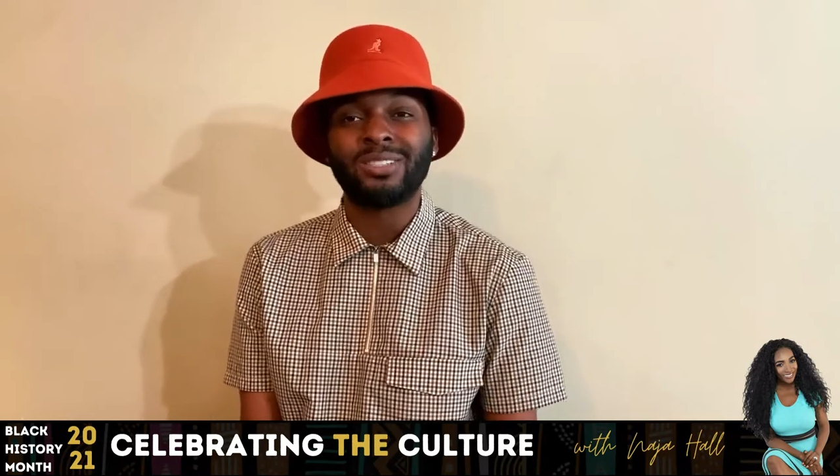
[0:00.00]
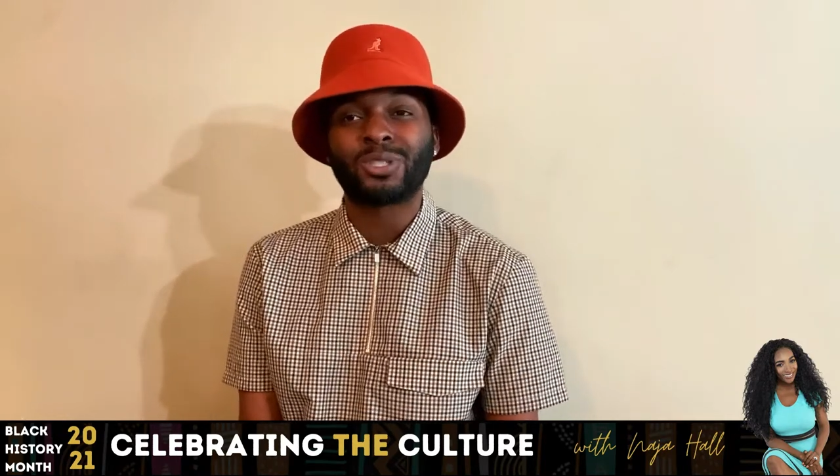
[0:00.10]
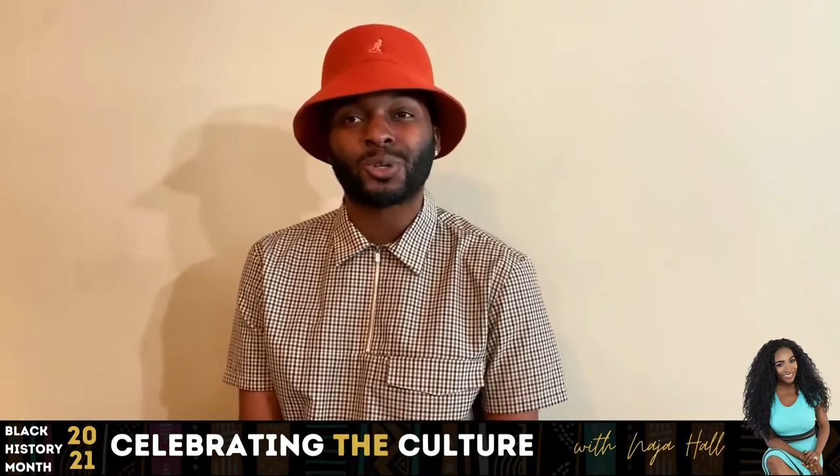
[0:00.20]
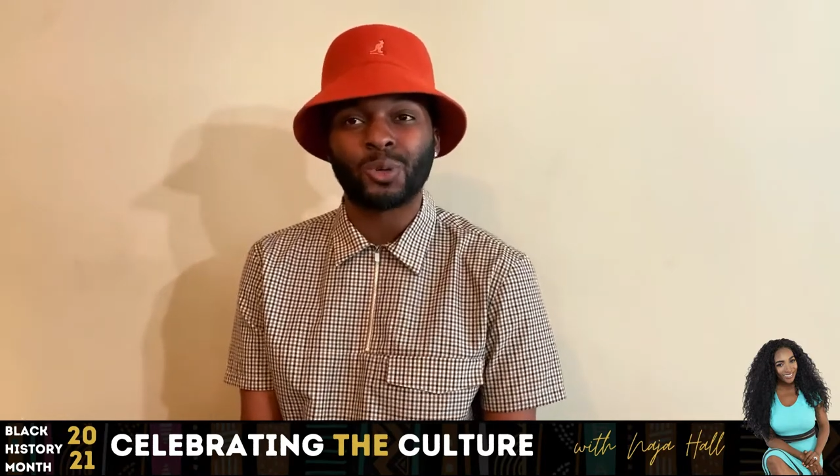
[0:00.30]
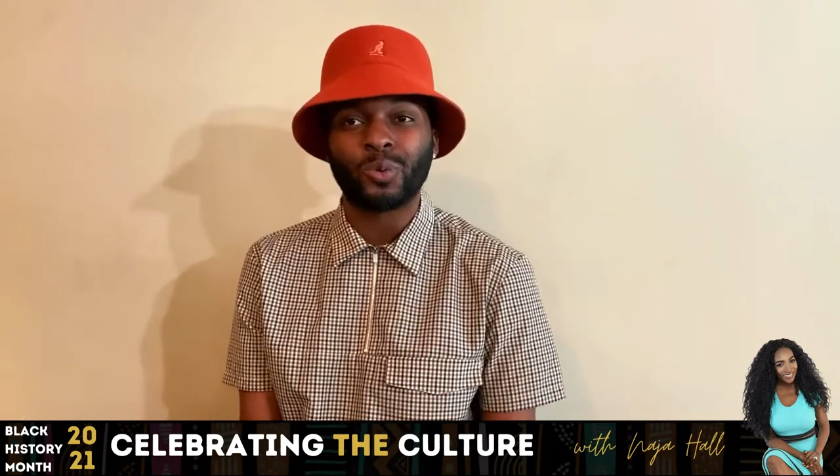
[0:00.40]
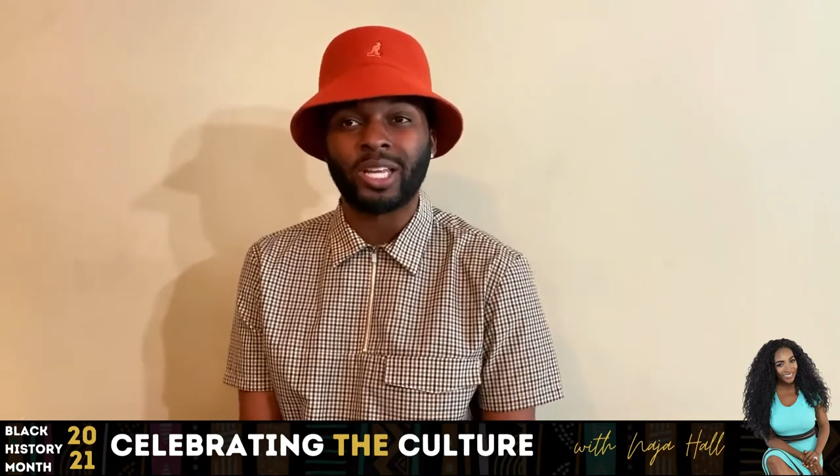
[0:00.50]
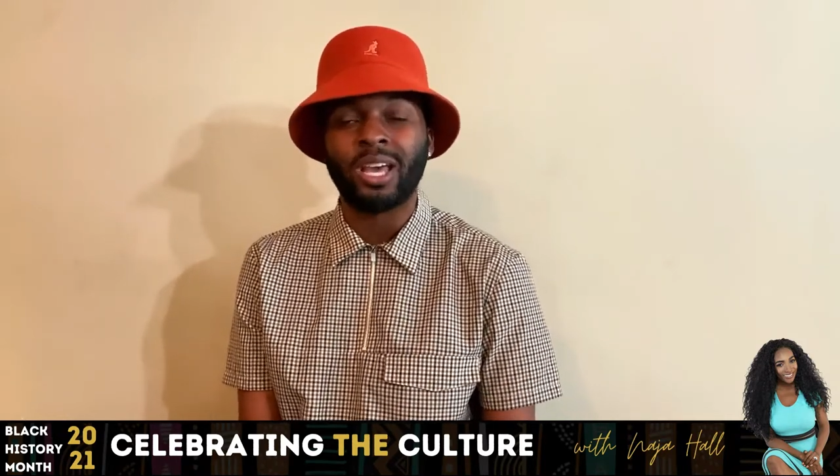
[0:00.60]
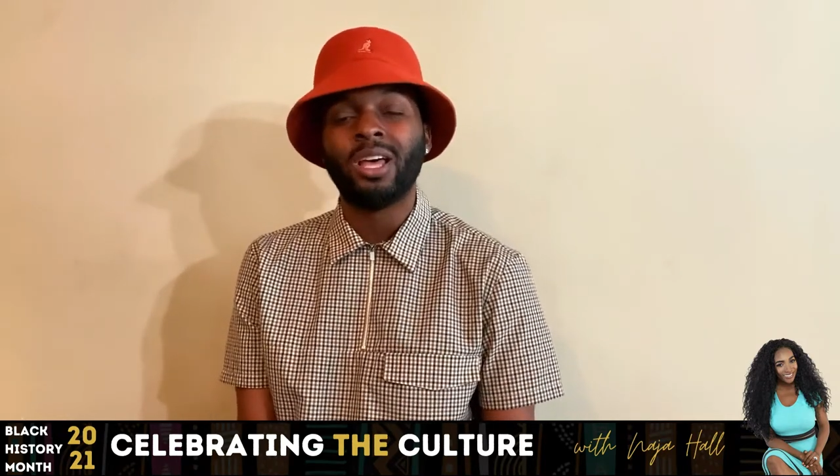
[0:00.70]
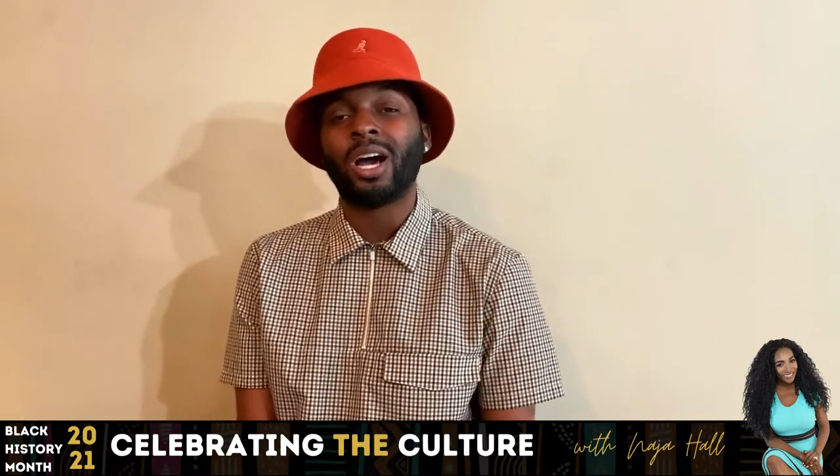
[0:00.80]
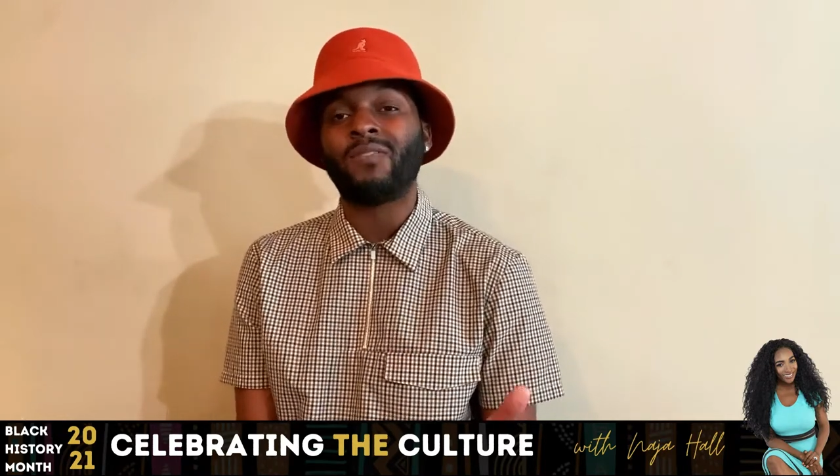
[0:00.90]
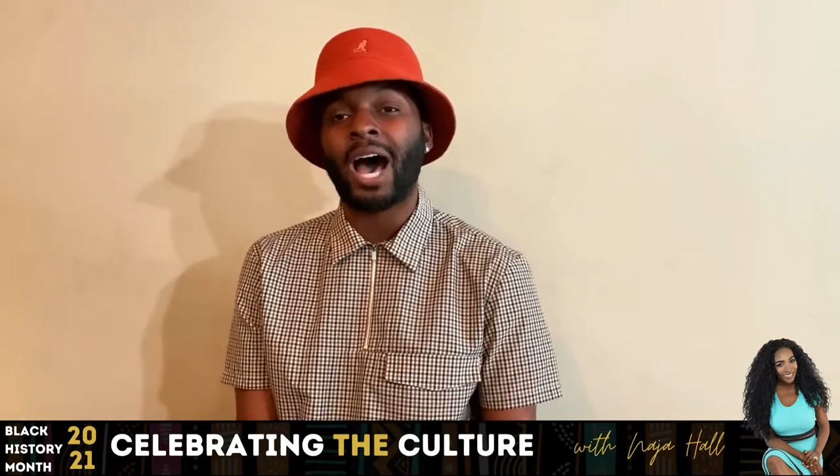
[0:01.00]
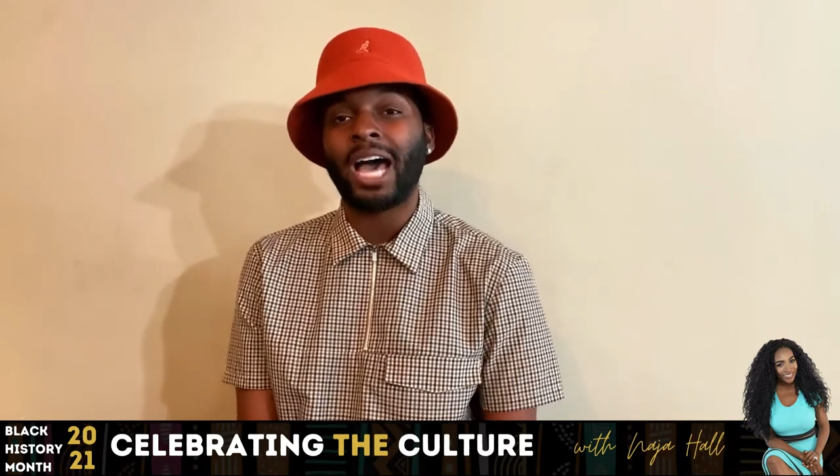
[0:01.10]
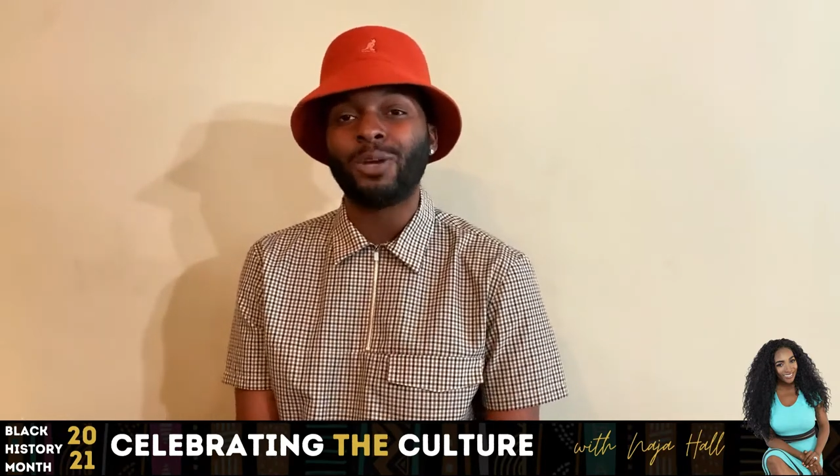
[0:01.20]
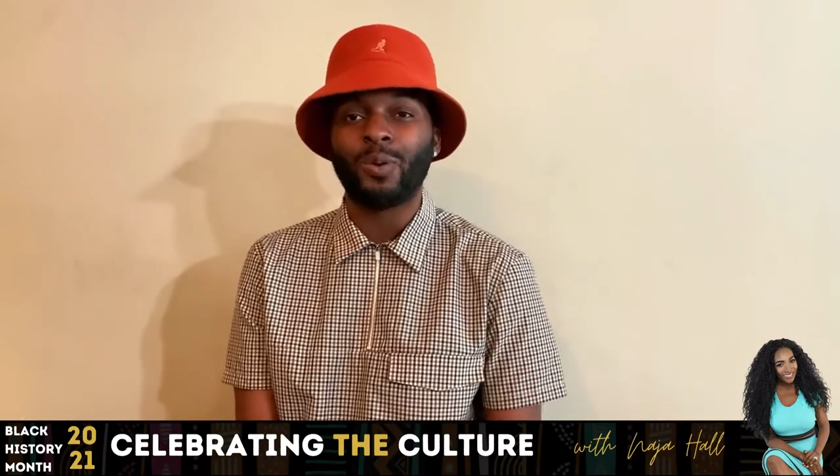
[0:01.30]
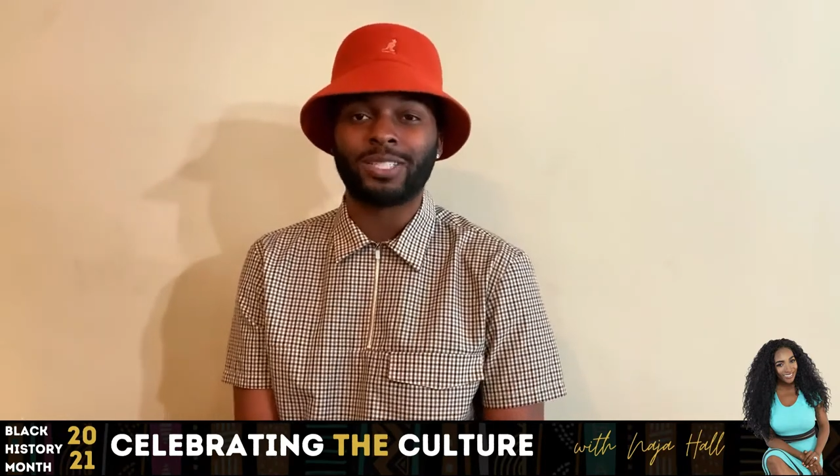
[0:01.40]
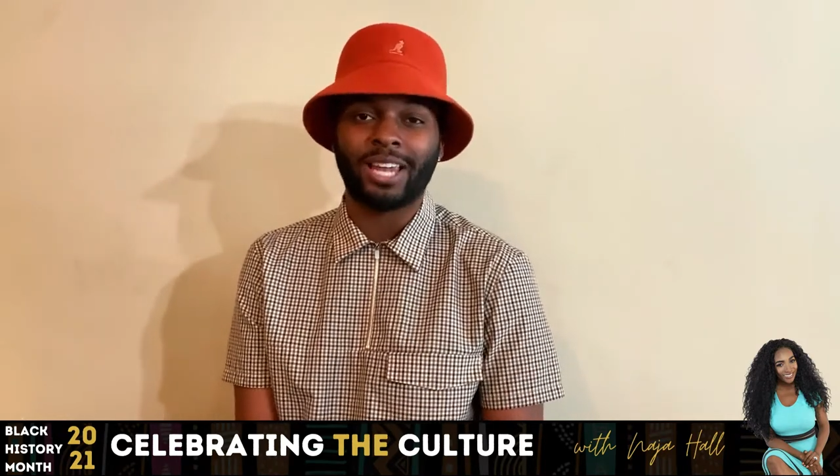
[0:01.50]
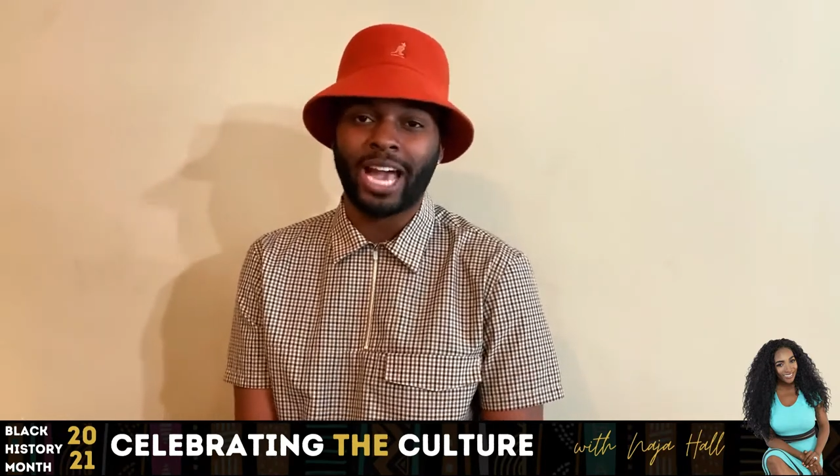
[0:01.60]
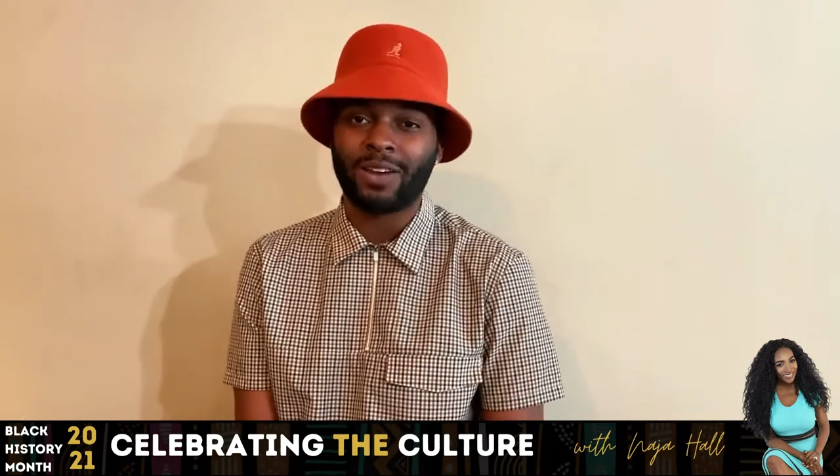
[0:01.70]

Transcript: scrutiny of Hollywood's lack of